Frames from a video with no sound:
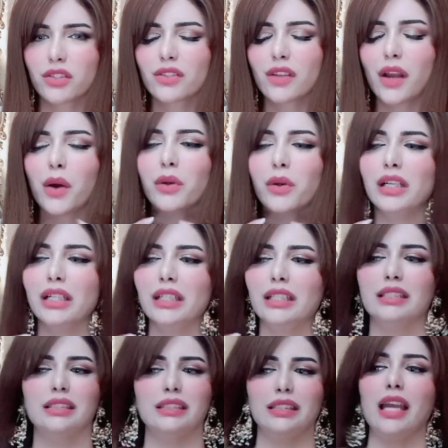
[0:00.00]
So
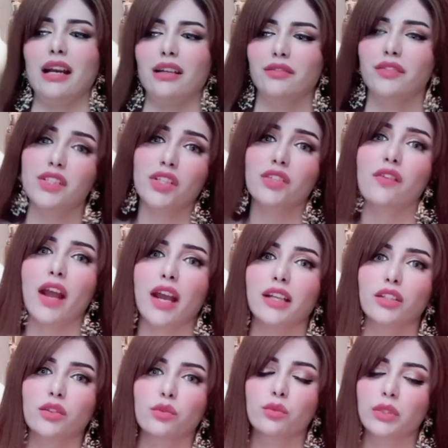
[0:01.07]
yeah, which is why
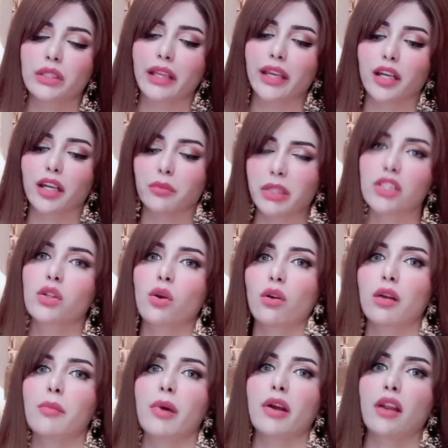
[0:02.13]
you will hear me talk
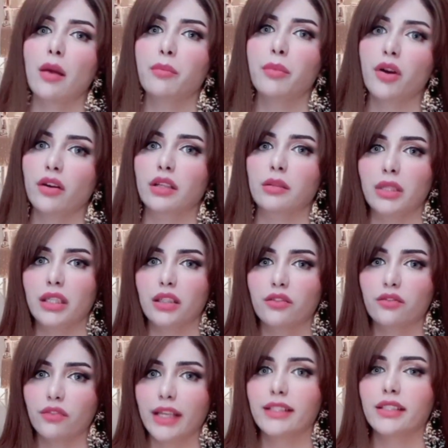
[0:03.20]
about
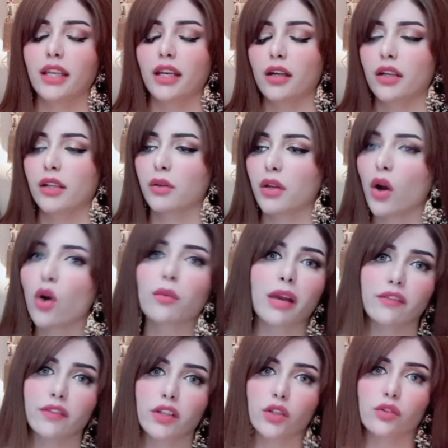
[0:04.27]
hypergamy right here on
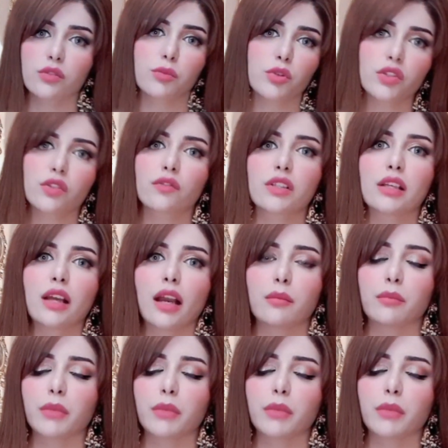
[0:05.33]
my videos most of the time,